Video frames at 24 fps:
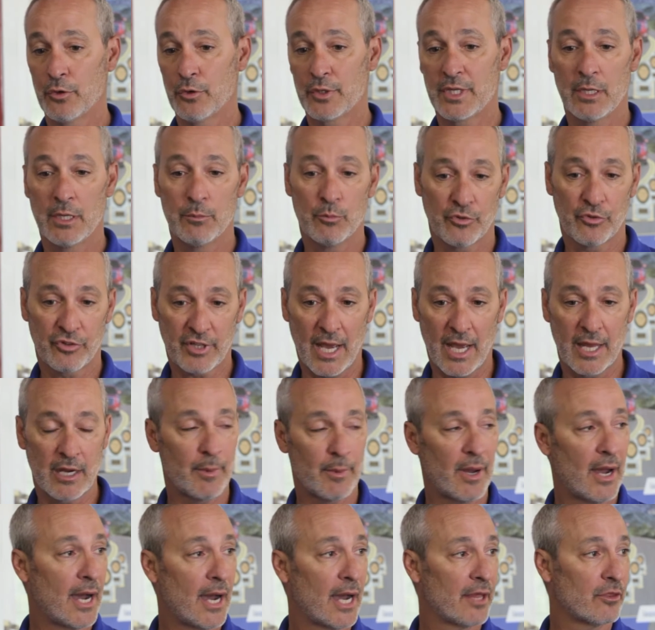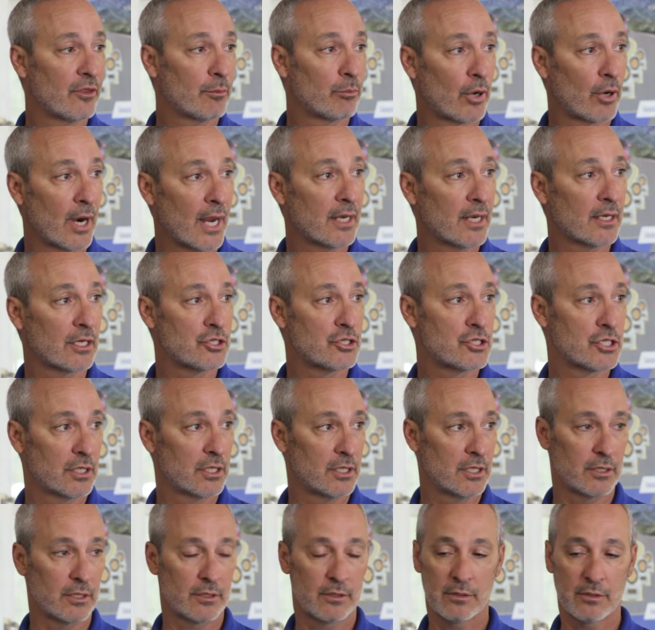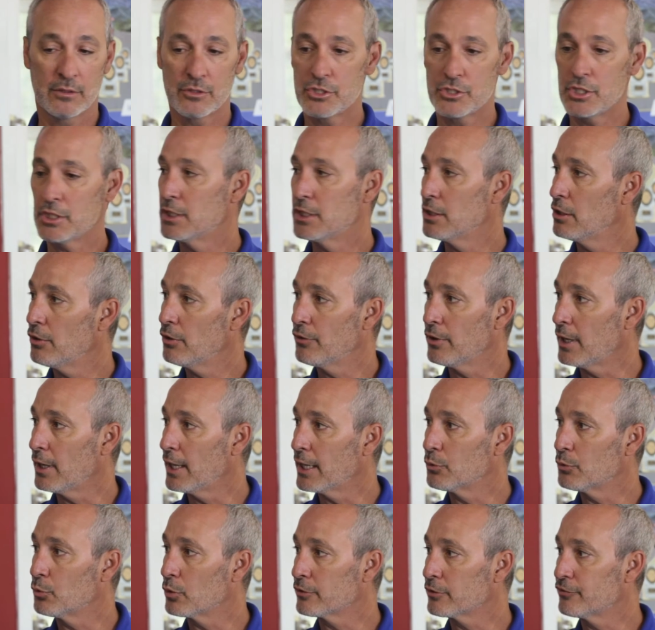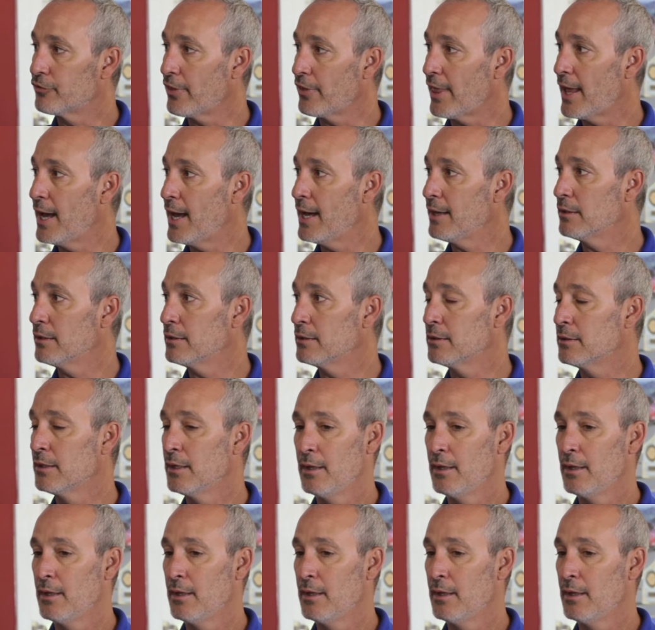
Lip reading: Kim was kind of behind the branding. She did all the legwork for that